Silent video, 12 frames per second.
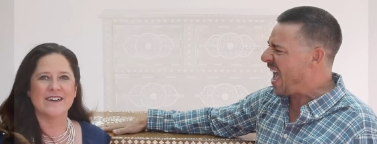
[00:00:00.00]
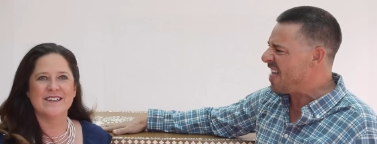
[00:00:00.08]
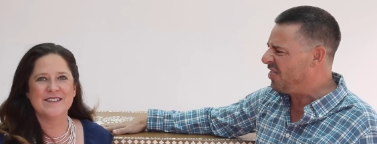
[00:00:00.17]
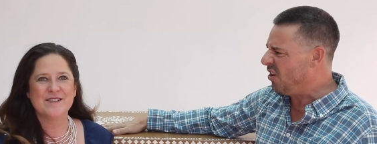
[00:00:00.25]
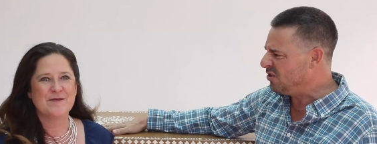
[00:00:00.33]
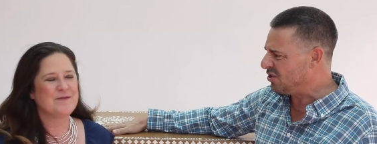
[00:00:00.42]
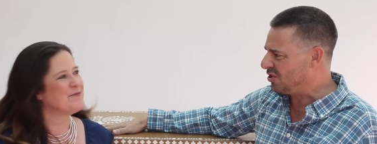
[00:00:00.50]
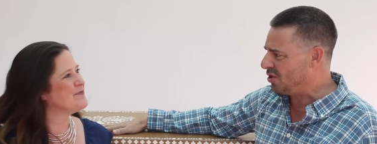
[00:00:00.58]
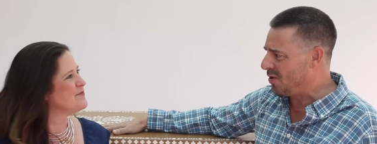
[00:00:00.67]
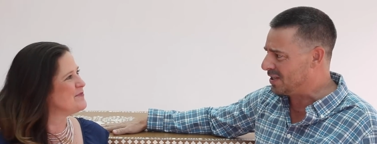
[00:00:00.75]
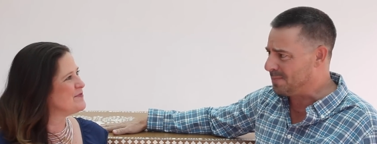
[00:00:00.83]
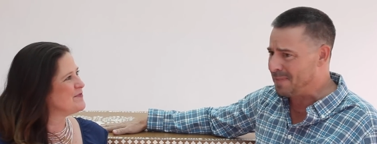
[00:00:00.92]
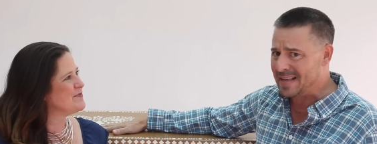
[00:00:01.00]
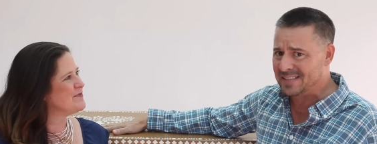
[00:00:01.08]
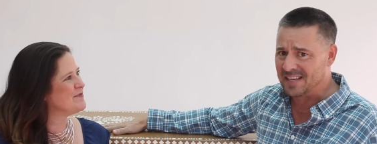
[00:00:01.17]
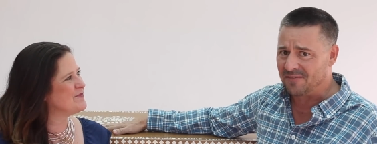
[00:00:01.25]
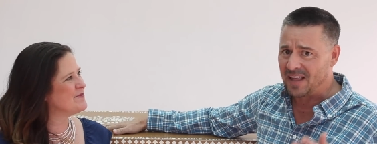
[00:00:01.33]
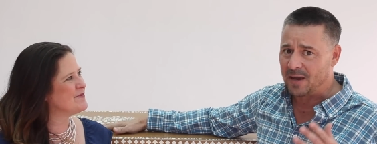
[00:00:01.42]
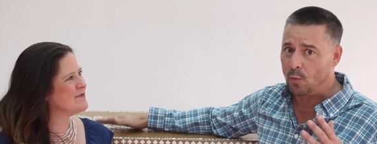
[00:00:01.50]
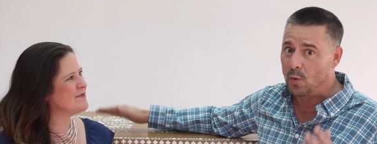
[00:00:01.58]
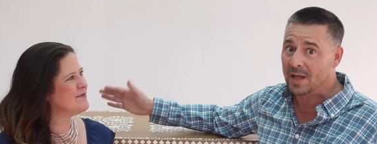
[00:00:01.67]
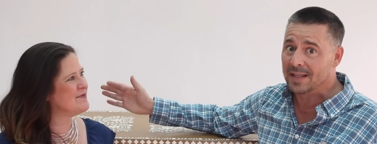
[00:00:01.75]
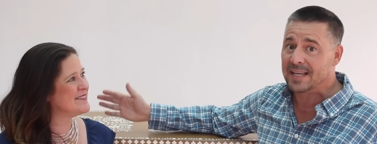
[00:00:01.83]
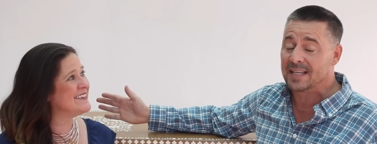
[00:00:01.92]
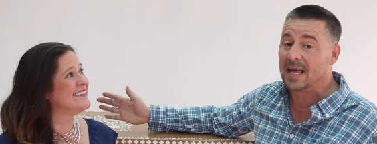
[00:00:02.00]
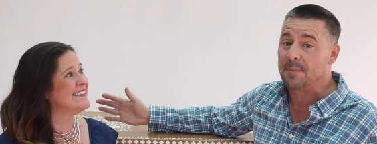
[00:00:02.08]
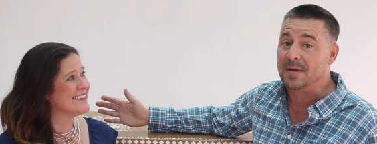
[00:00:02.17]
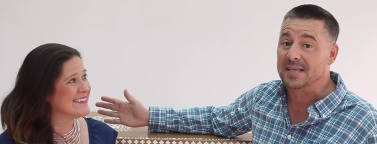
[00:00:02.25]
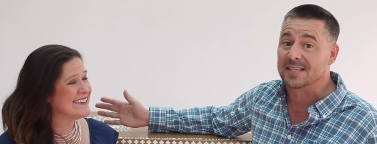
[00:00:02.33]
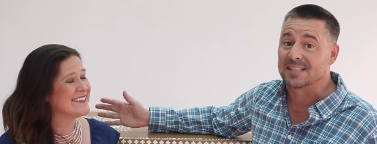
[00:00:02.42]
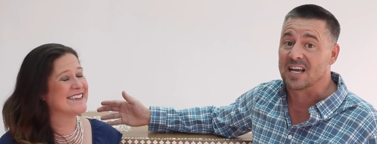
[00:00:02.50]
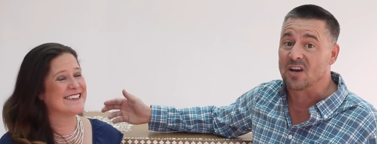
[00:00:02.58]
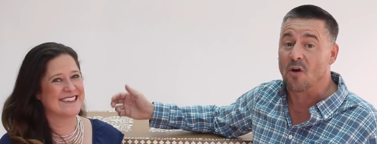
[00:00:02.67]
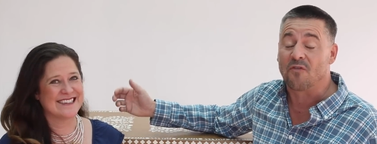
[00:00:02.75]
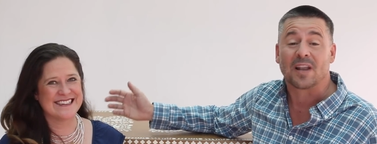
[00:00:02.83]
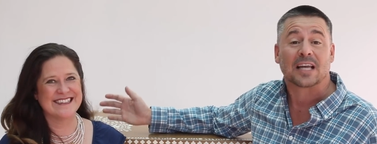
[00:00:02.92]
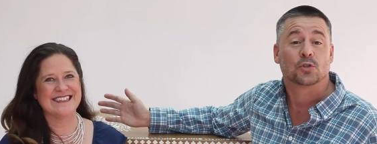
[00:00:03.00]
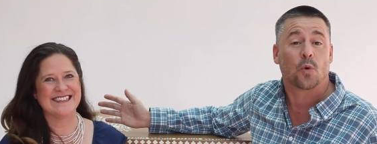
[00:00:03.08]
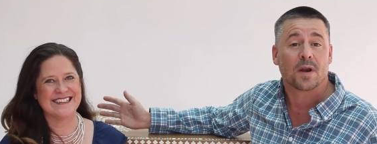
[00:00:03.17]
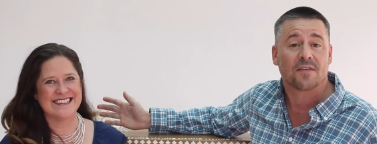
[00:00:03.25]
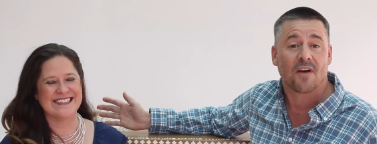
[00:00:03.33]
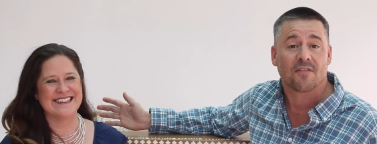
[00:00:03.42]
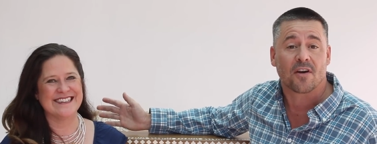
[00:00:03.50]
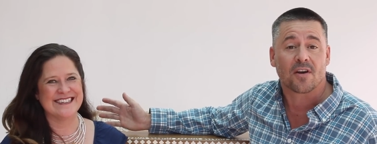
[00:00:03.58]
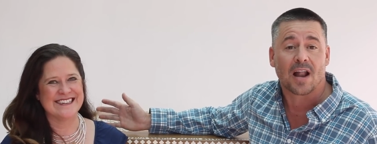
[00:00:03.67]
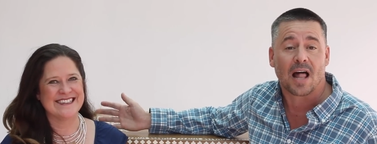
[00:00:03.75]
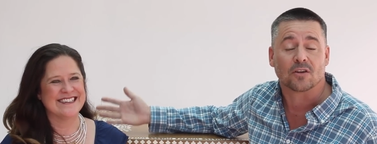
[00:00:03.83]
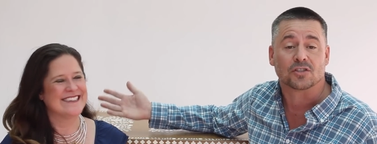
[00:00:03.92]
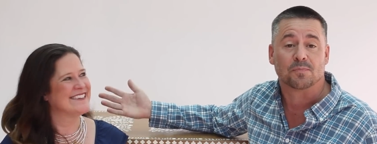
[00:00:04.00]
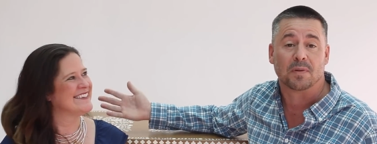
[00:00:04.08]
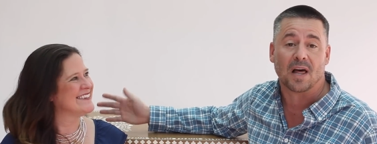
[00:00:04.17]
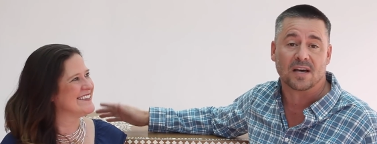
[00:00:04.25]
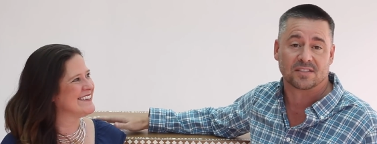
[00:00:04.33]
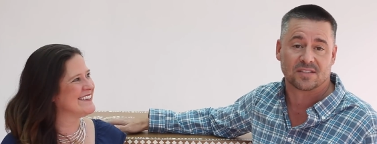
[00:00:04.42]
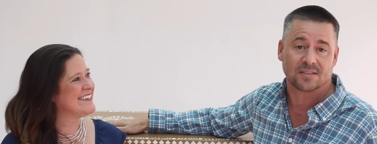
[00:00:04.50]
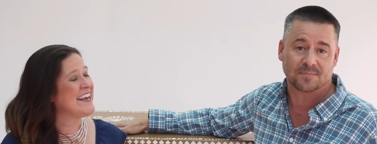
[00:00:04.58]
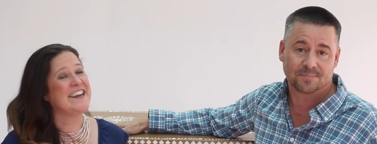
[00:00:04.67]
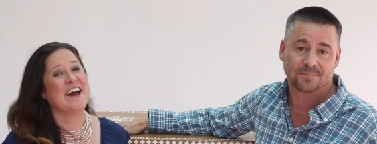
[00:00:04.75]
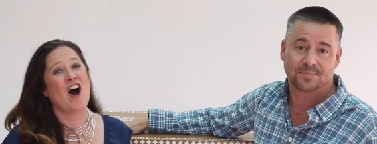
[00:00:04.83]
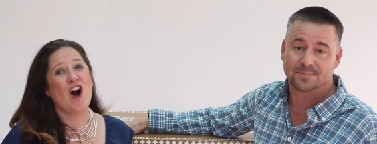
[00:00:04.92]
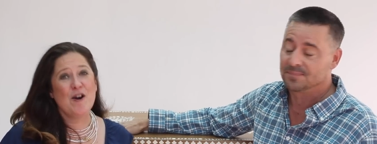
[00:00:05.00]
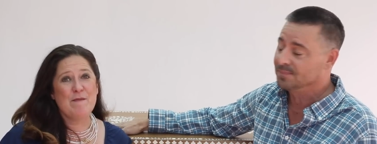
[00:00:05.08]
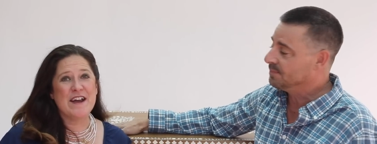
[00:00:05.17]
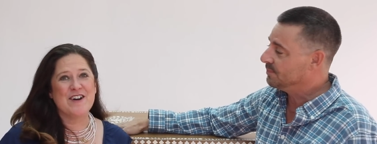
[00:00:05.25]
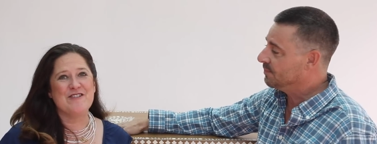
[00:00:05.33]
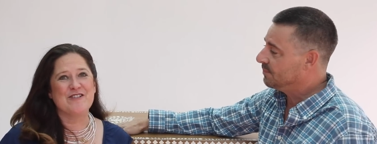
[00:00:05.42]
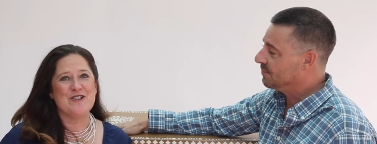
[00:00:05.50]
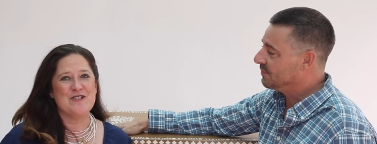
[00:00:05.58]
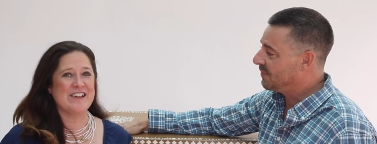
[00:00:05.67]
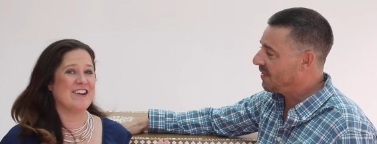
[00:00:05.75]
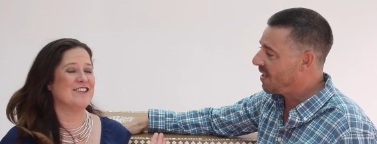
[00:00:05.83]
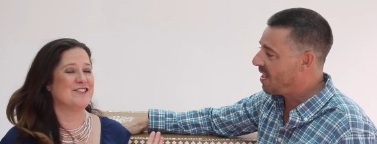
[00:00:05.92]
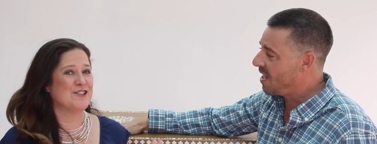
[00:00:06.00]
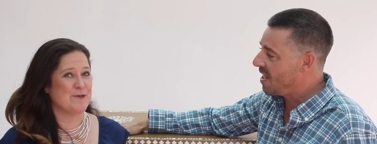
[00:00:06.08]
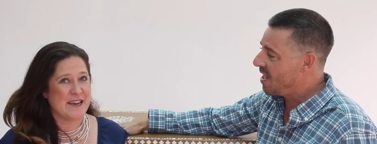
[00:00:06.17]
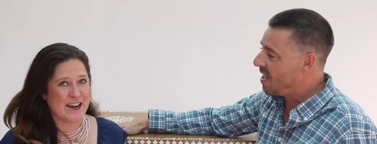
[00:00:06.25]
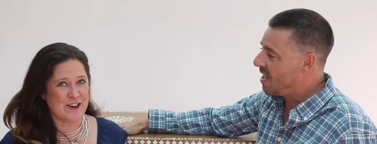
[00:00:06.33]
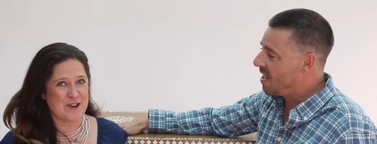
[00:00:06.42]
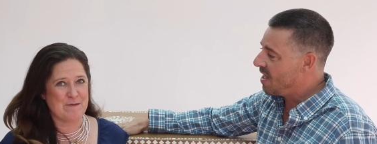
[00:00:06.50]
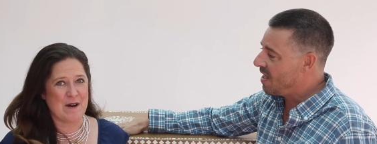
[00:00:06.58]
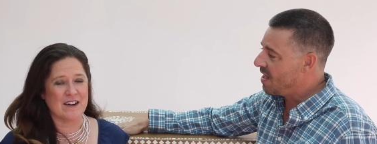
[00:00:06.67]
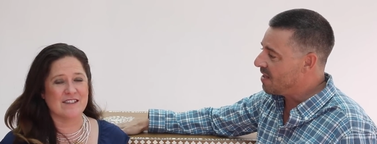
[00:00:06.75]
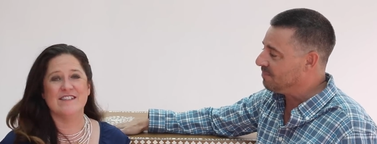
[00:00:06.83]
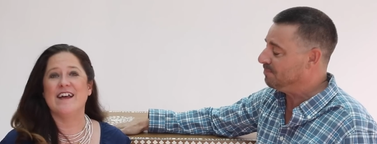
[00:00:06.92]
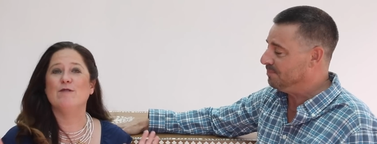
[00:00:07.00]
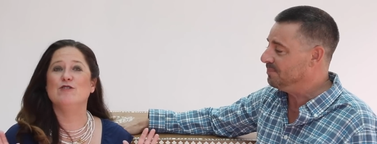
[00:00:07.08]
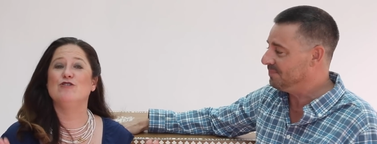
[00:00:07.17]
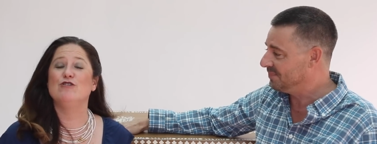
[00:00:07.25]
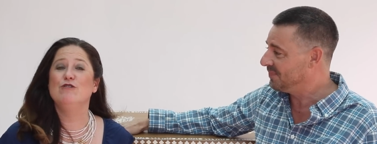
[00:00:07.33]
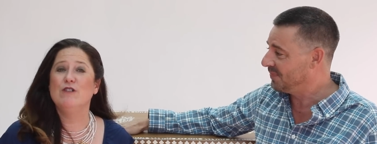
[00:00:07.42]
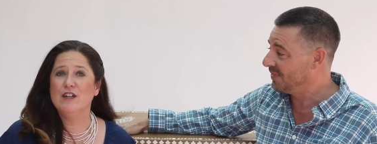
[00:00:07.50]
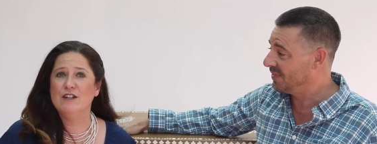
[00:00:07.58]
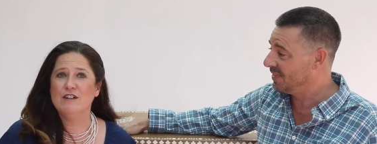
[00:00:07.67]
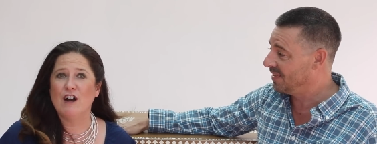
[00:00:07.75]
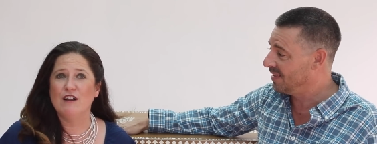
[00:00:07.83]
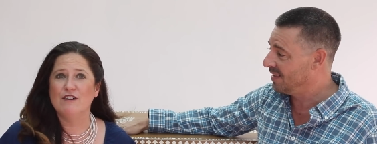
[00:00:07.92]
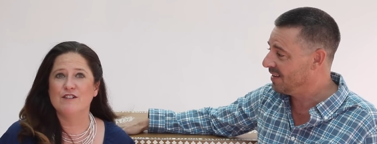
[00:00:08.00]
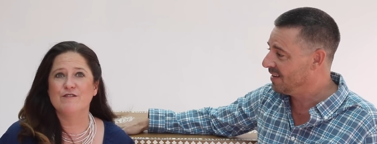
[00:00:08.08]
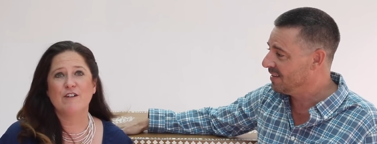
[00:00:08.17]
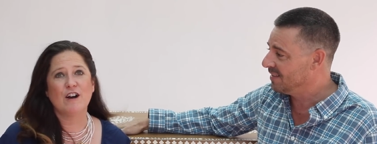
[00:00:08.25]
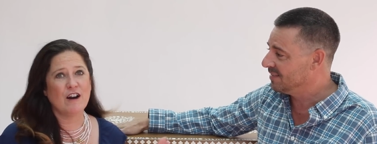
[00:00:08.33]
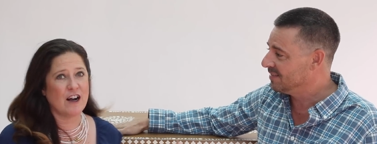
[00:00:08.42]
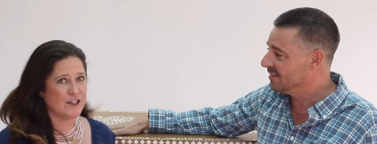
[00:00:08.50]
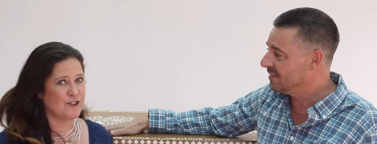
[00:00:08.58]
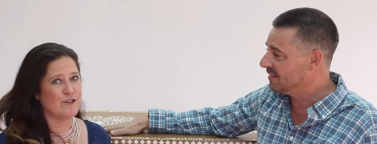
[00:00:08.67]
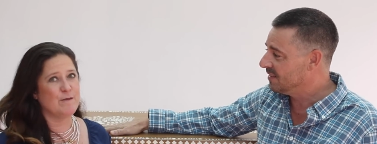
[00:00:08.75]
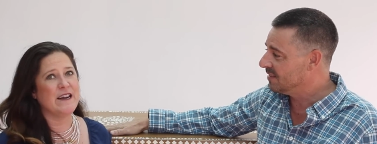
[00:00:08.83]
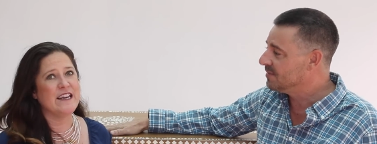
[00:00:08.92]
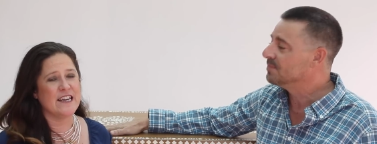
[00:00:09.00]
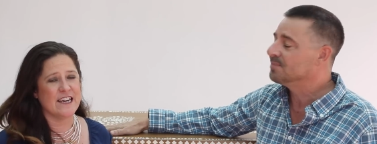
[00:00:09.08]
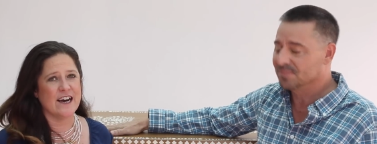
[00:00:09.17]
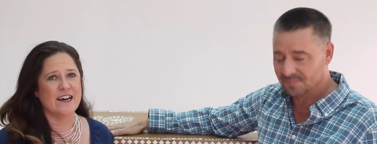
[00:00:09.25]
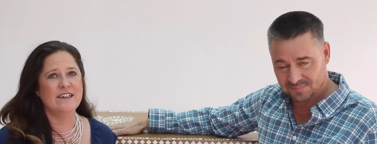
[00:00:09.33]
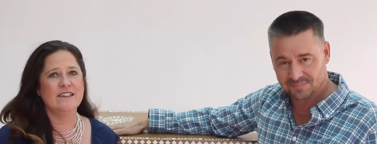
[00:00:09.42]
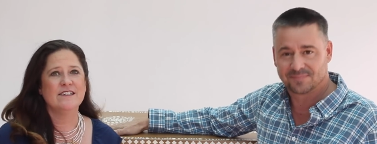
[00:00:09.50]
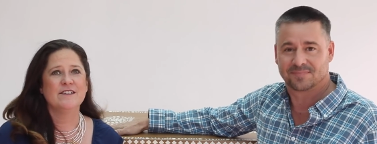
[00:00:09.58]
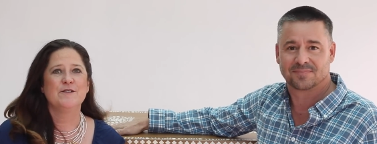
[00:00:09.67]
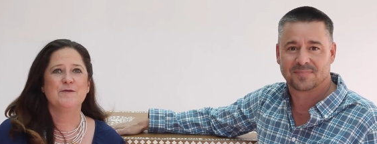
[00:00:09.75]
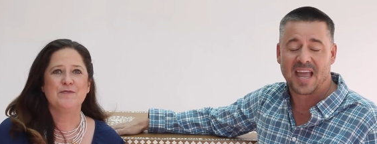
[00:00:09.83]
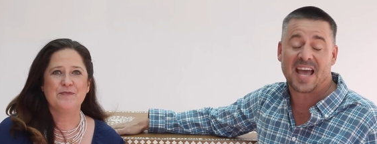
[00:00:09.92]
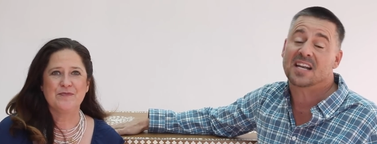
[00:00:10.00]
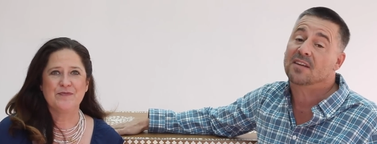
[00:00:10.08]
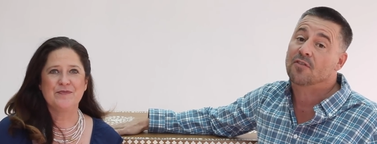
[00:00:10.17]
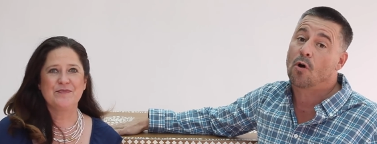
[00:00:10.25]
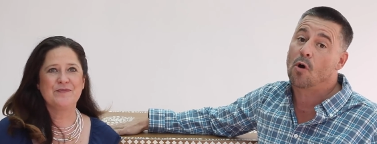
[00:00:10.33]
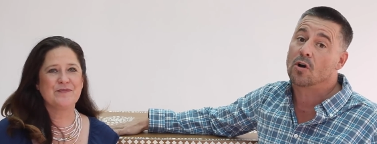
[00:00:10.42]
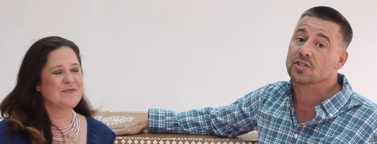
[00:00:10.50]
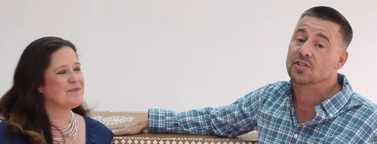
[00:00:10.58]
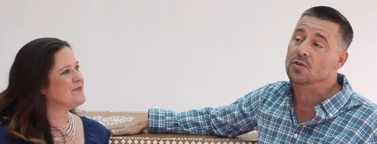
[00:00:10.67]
Speaker 1: Yeah, those are so expensive. Like, real inlay pieces can go for like twenty-five hundred dollars plus.
Speaker 2: Now, our makeover only cost three hundred bucks, and that was two hundred dollars for our hutch from IKEA.
Speaker 1: And of course,